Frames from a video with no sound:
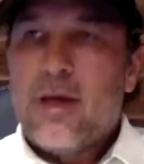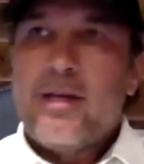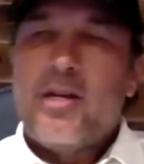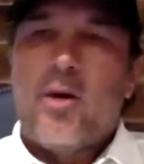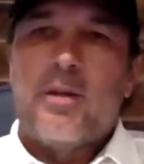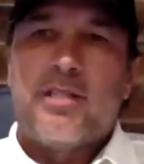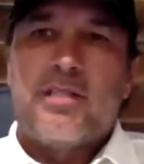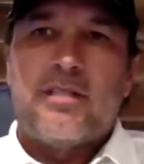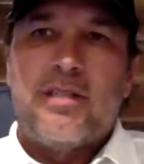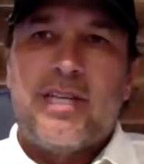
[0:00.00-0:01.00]

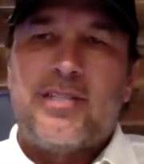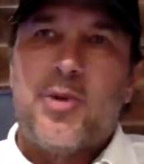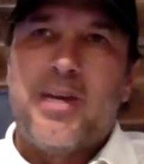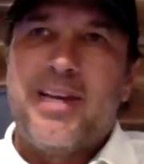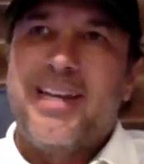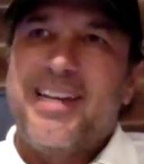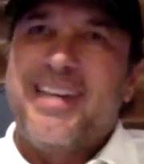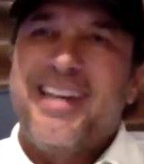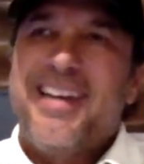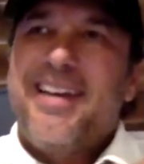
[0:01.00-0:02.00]
It's
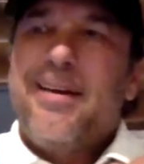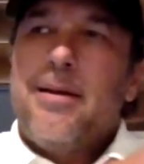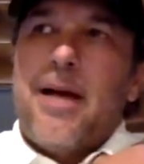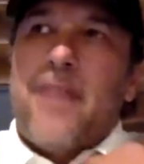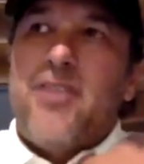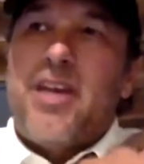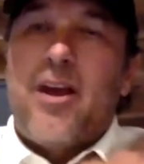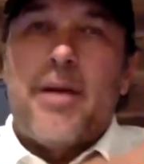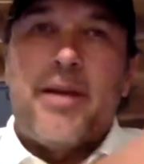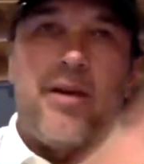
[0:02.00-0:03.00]
if you care
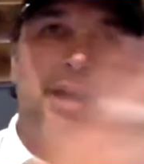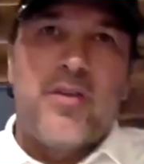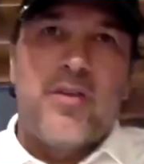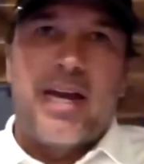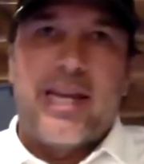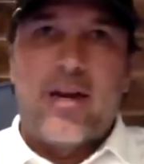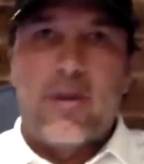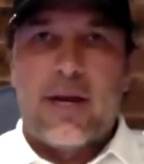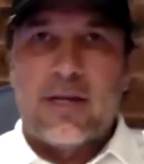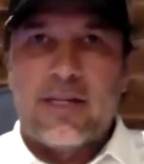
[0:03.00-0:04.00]
about your health, you got to care
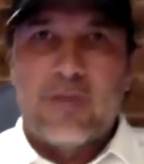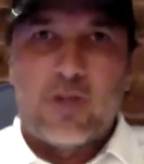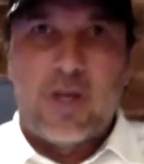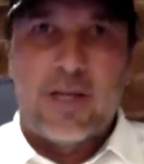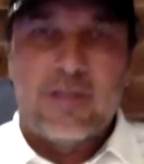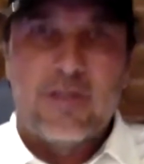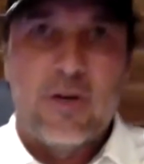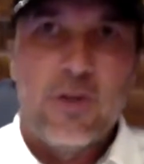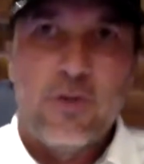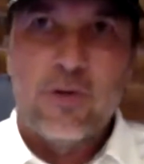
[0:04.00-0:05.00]
about oxidative stress. So
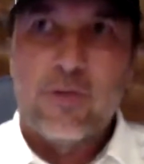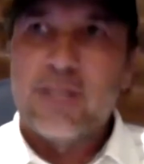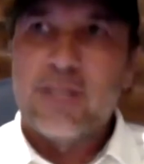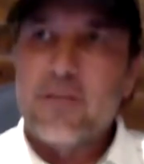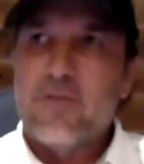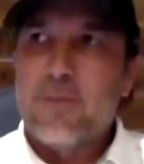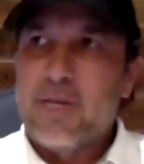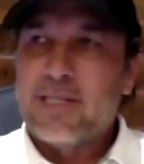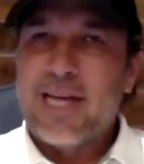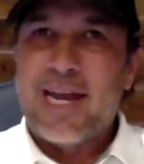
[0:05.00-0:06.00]
you were rusting from the
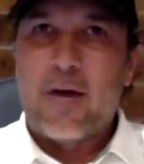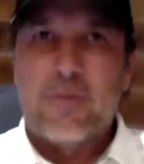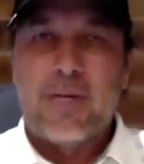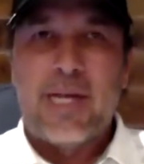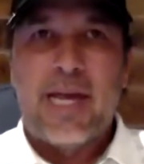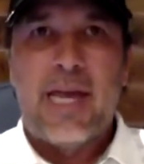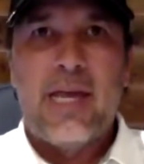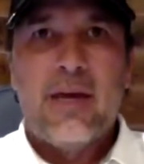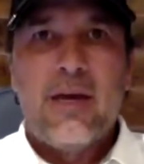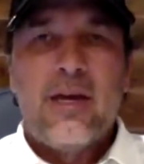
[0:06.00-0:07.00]
inside out from the day
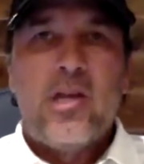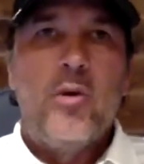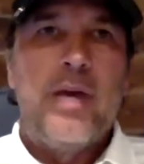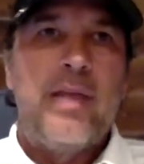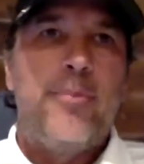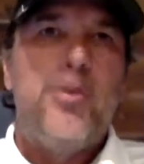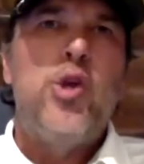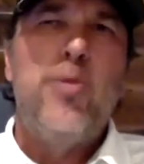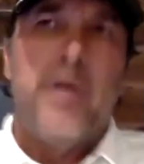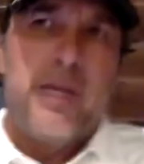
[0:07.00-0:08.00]
you hit
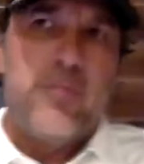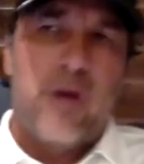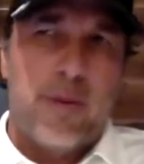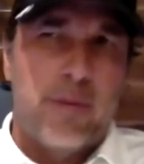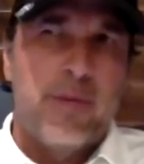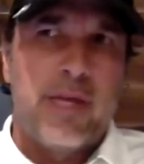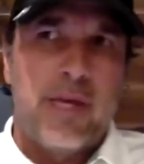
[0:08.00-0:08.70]
puberty, probably